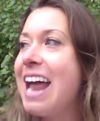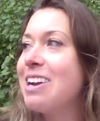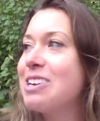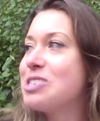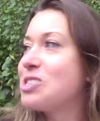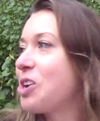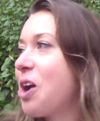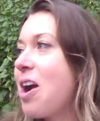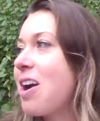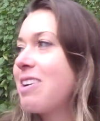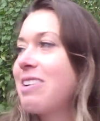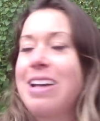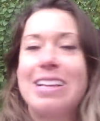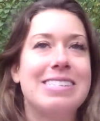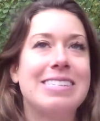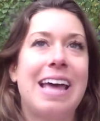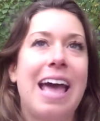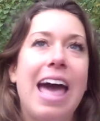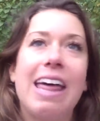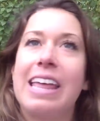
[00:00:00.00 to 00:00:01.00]
on a truck
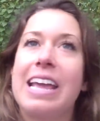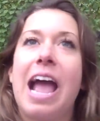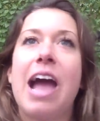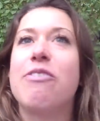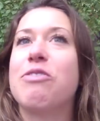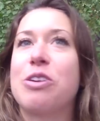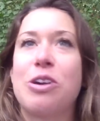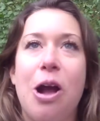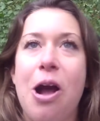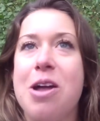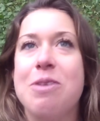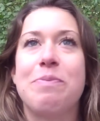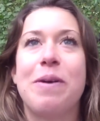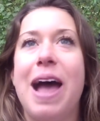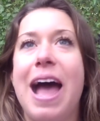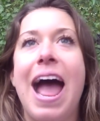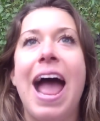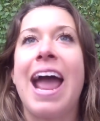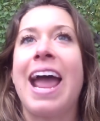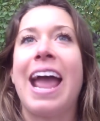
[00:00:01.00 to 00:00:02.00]
that has like ever gone
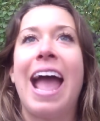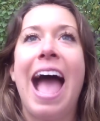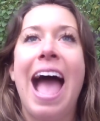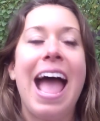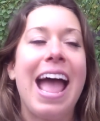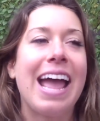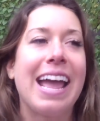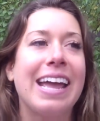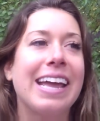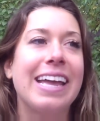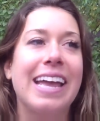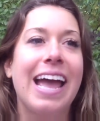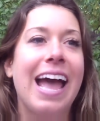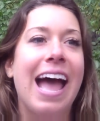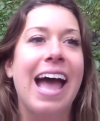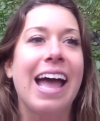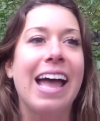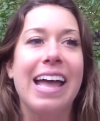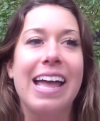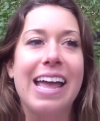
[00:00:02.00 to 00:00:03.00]
by. I
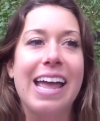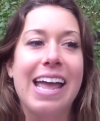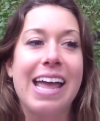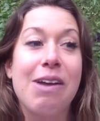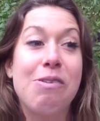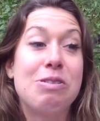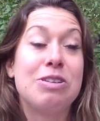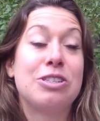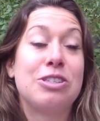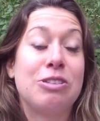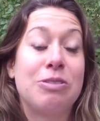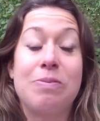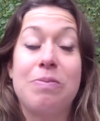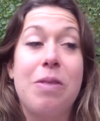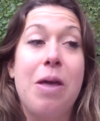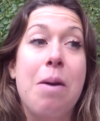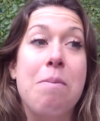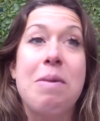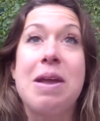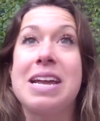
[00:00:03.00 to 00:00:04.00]
yeah, it was
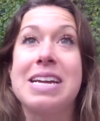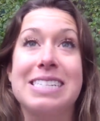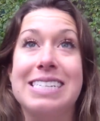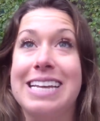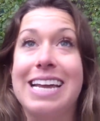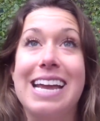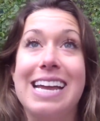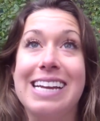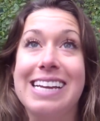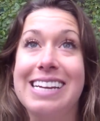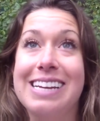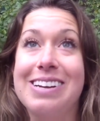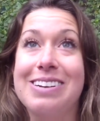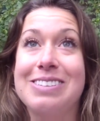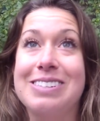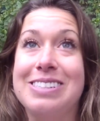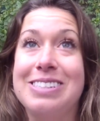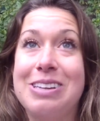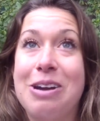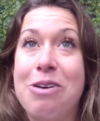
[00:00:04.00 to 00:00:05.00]
amazing.
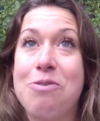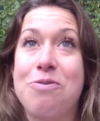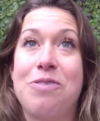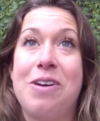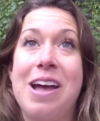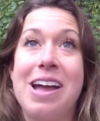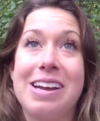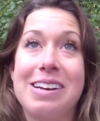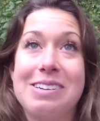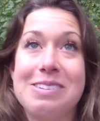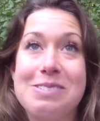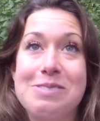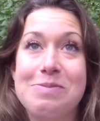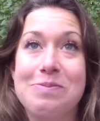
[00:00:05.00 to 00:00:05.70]
It yeah. was so fun.